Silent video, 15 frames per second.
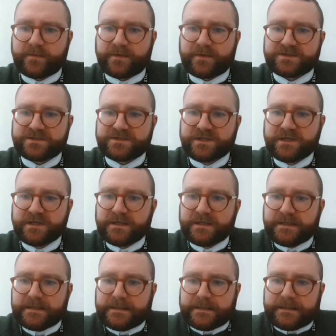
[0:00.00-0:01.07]
you very much.
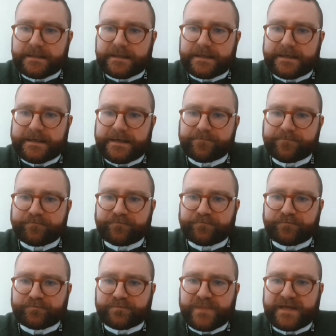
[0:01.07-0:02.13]

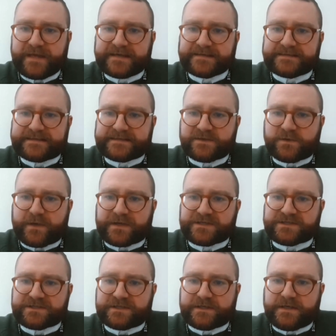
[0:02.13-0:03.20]
Nikki has asked a
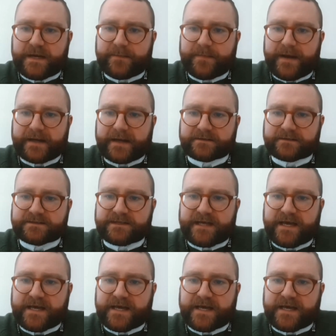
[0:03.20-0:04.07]
question about